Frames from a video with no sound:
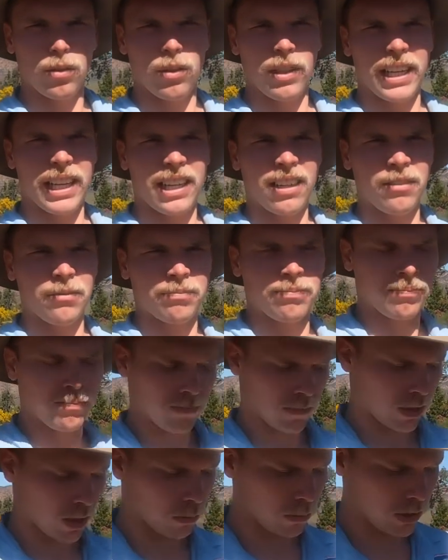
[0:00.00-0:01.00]
Lookout,
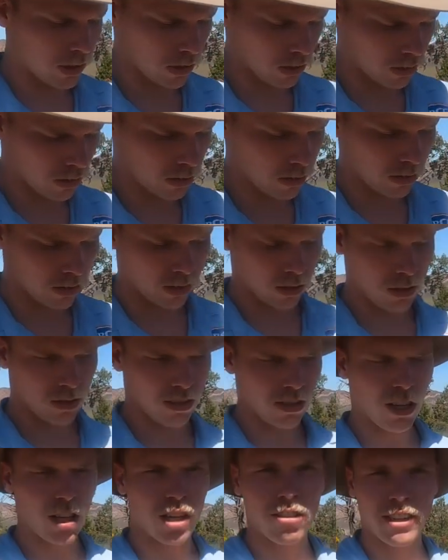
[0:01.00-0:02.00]
which is on
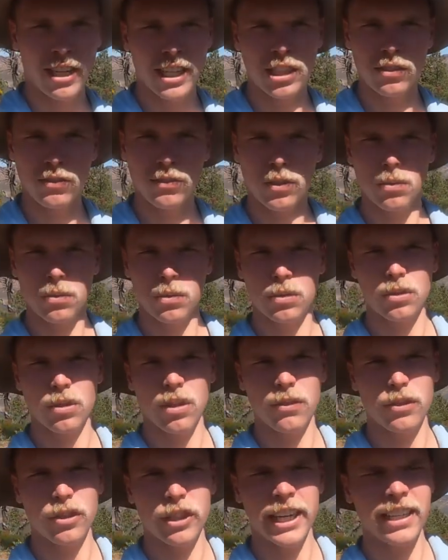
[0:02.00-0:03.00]
the low range four-wheel
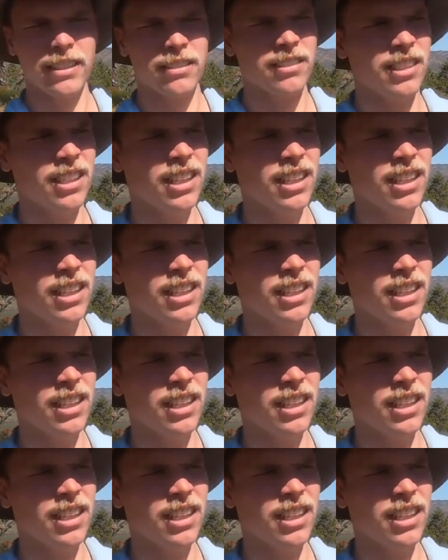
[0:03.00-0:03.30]
drive track.